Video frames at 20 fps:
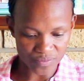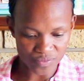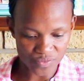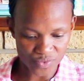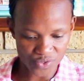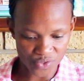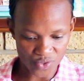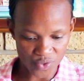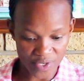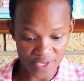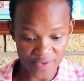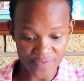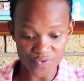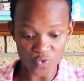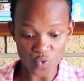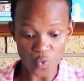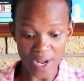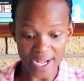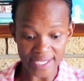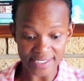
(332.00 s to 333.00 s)
So if
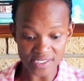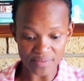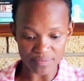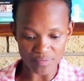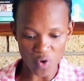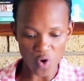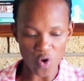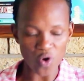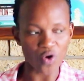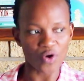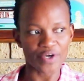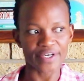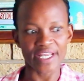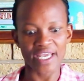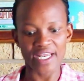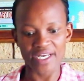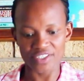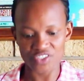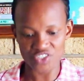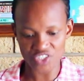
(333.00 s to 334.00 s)
you want more on
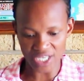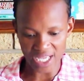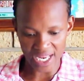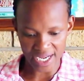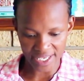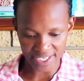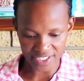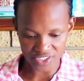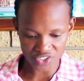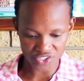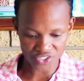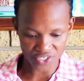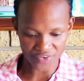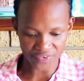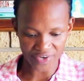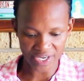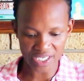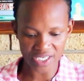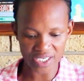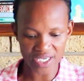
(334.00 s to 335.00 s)
electrical
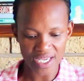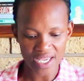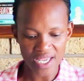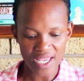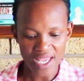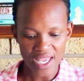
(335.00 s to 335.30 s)
engineering.